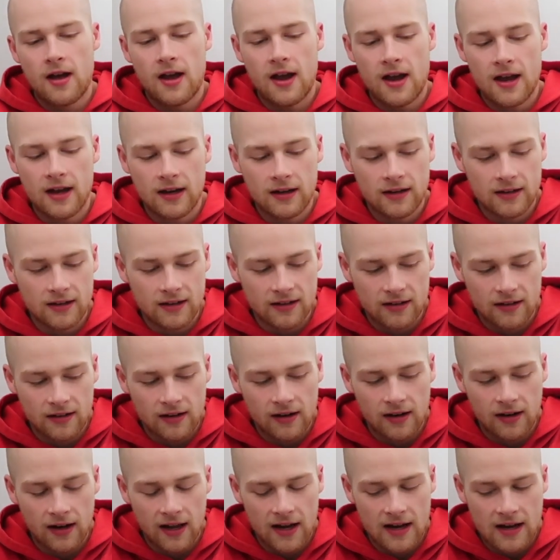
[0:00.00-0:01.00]

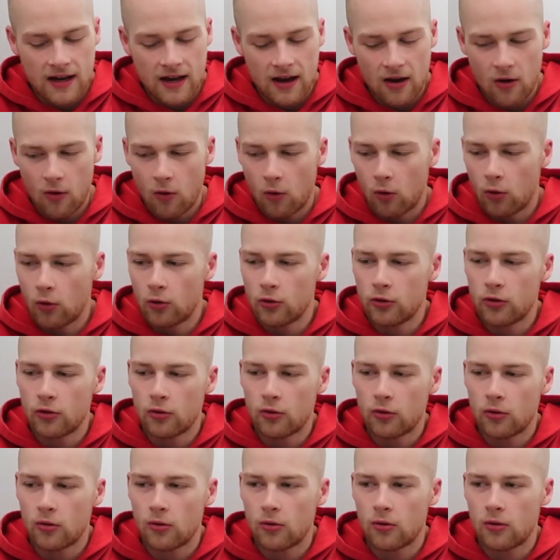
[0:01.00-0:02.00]
And like,
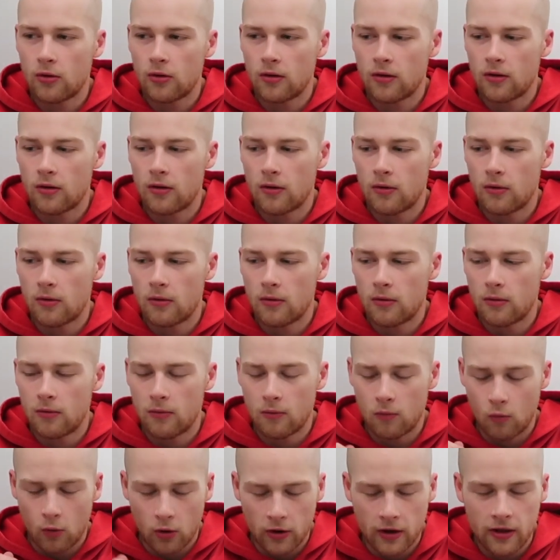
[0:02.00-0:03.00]
although
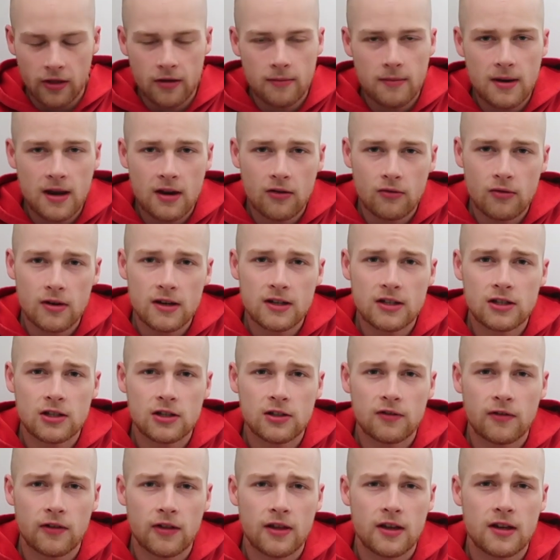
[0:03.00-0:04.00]
one of the main
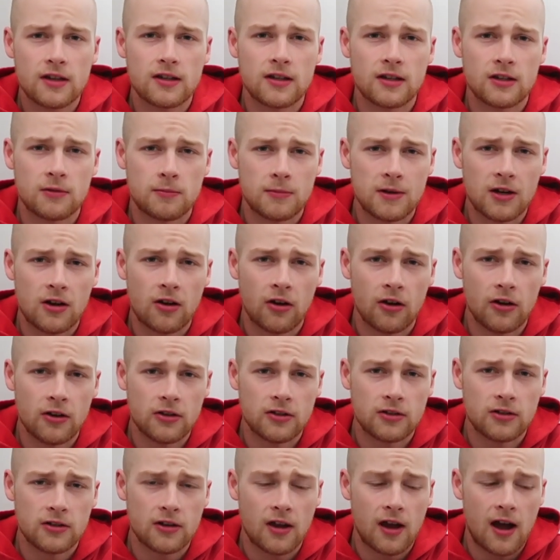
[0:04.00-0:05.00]
reasons for this is
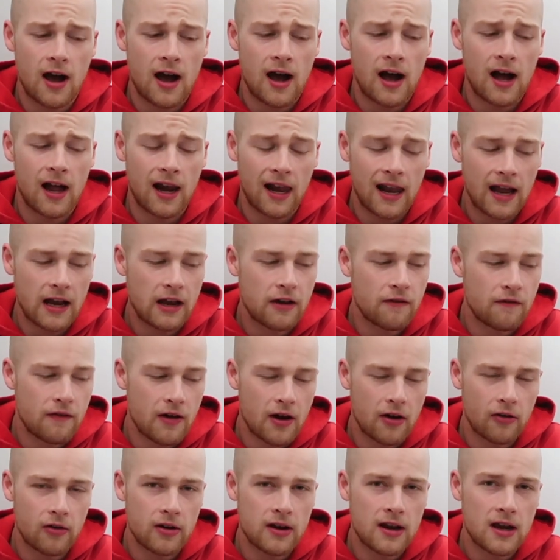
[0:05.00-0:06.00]
because I like
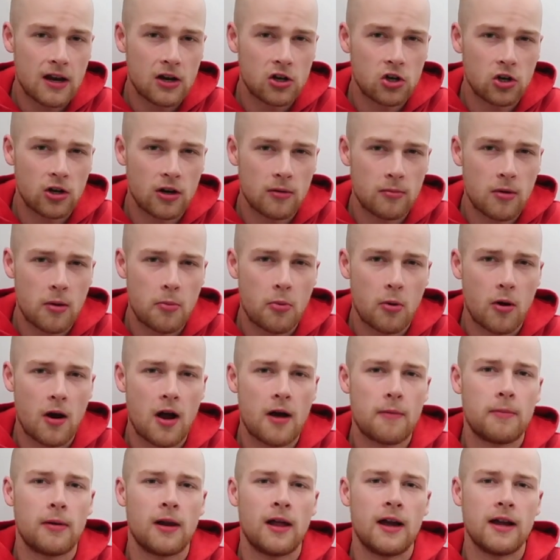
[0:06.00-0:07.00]
variation in my
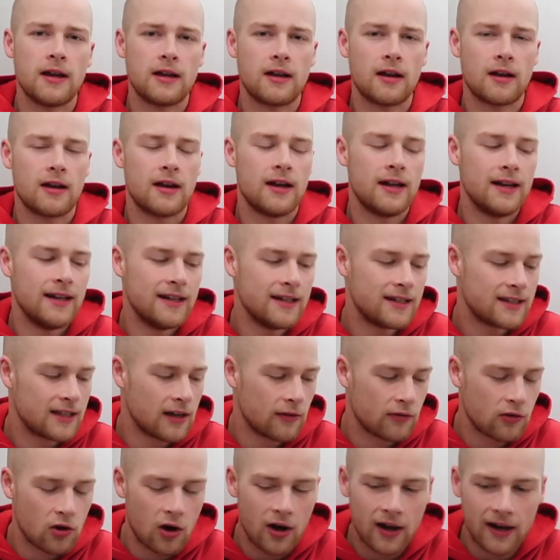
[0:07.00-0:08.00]
prep, like at least
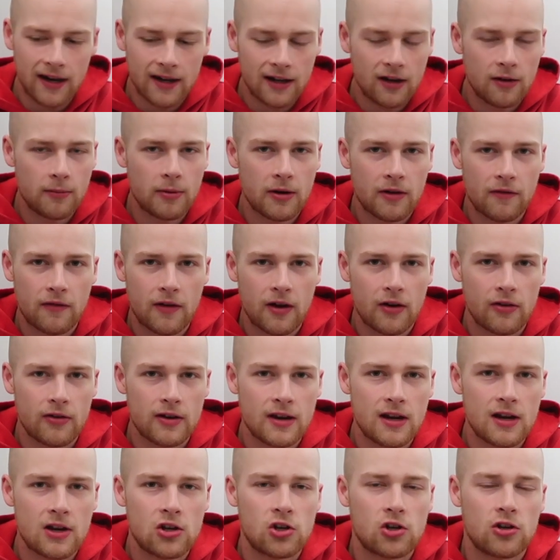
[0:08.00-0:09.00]
I've got a little bit of
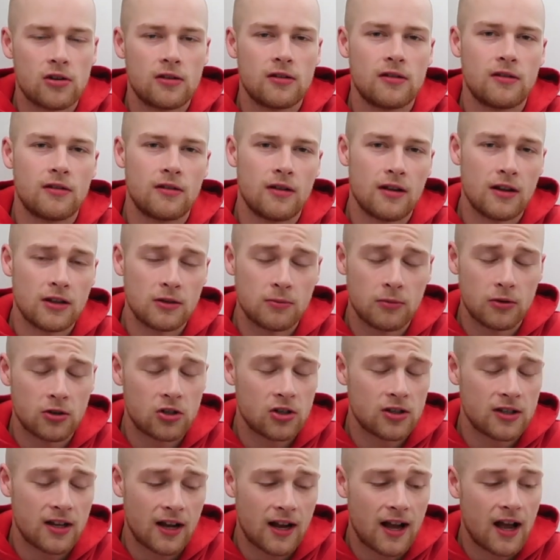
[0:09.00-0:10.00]
variation, as
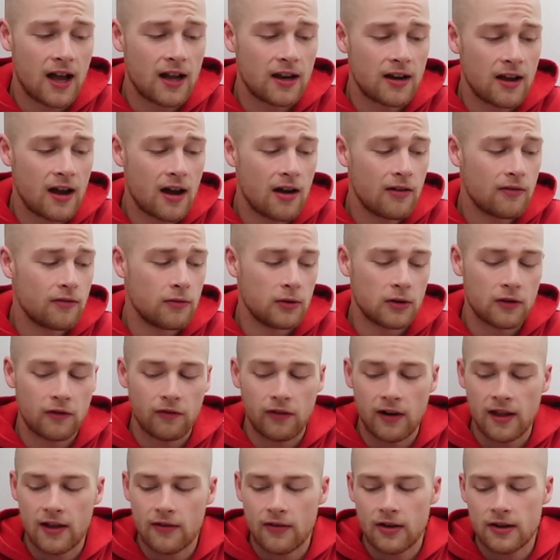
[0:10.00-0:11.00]
much as I can have with
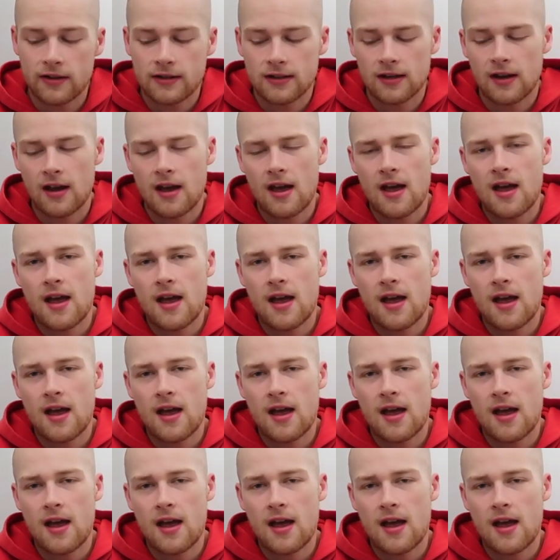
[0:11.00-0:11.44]
flavors.